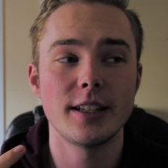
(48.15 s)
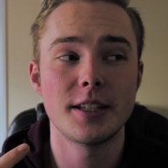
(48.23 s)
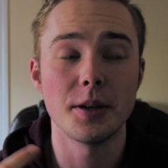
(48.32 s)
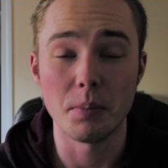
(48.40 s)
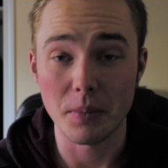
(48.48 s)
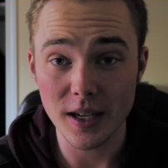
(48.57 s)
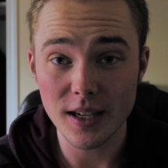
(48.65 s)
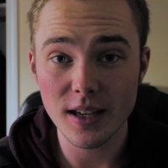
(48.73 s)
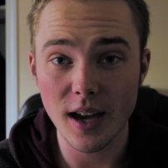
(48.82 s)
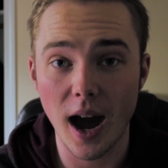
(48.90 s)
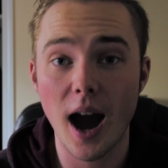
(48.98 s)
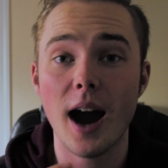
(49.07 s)
To
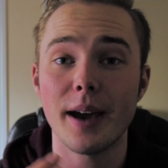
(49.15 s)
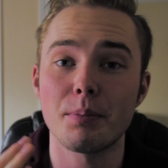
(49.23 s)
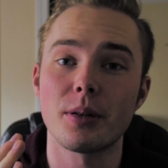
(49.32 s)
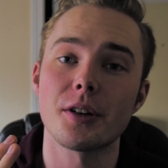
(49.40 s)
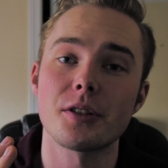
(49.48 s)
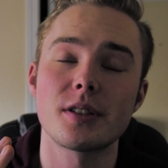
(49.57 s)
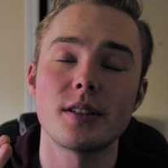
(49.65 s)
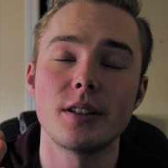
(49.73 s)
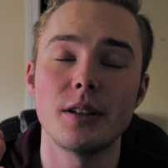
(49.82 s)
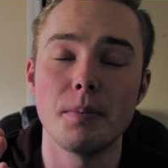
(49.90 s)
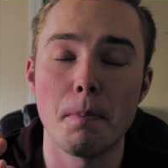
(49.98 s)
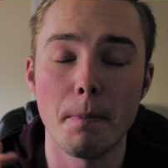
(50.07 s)
me, I
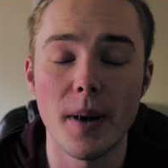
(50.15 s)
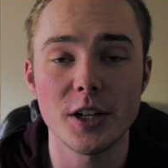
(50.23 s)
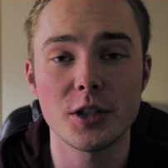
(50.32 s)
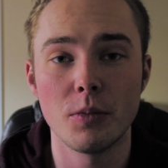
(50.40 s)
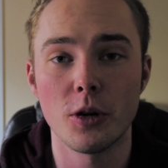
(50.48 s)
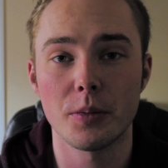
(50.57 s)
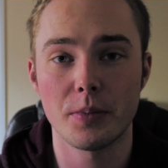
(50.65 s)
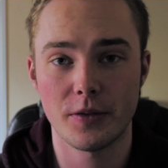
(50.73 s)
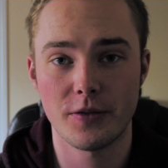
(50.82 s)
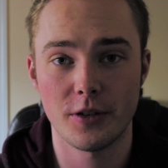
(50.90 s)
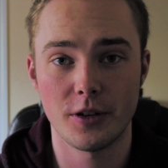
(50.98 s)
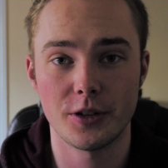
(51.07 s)
personally much more
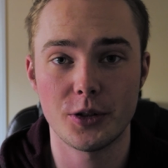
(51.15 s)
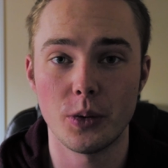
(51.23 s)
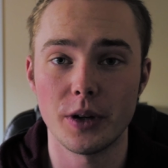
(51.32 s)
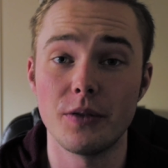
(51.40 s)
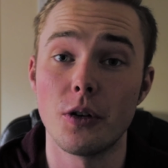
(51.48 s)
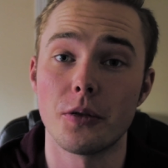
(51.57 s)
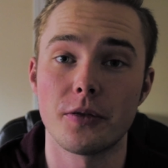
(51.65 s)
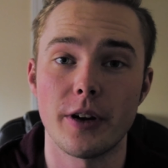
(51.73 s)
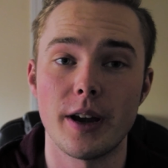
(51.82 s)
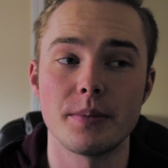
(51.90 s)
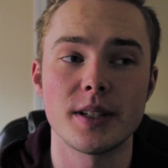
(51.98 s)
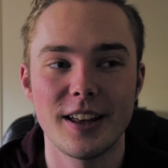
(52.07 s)
prefer 24
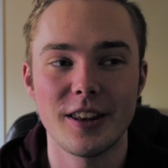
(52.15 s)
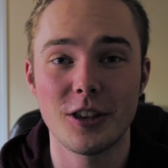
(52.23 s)
frames.